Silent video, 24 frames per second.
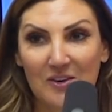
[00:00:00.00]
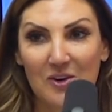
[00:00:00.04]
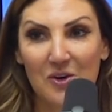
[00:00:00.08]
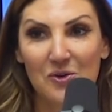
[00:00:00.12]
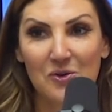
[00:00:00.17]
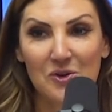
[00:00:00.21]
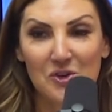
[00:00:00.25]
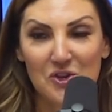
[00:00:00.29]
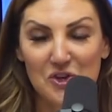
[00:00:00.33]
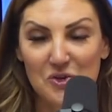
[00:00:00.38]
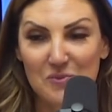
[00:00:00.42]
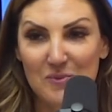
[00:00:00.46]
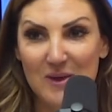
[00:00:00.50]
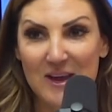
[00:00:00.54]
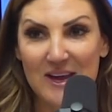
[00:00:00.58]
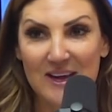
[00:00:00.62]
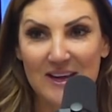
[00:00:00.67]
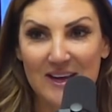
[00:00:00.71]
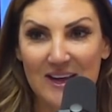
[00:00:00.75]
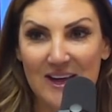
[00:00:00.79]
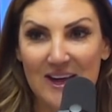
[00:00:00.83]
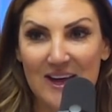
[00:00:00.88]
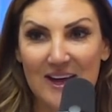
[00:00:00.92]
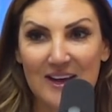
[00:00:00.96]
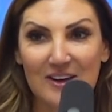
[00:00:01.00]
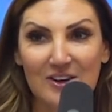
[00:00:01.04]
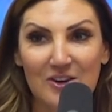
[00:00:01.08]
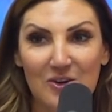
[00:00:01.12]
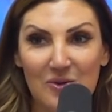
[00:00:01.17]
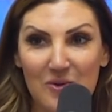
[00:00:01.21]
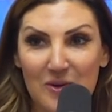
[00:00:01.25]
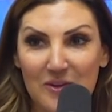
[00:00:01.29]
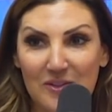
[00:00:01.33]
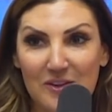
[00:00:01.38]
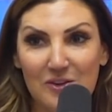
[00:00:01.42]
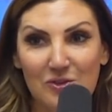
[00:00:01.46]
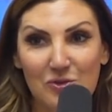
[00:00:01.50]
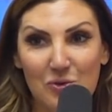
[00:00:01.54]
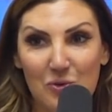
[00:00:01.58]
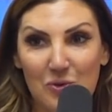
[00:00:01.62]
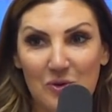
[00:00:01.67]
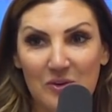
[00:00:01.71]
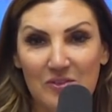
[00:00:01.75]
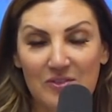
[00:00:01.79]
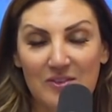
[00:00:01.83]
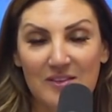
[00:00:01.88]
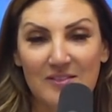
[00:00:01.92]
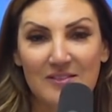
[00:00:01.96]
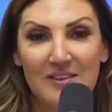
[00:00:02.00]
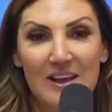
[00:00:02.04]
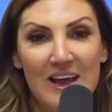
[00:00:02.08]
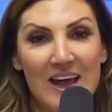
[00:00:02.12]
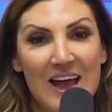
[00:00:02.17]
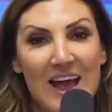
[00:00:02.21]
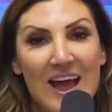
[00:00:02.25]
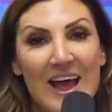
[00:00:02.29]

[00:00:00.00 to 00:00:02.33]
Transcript: Go to Jamaica and go on these horses.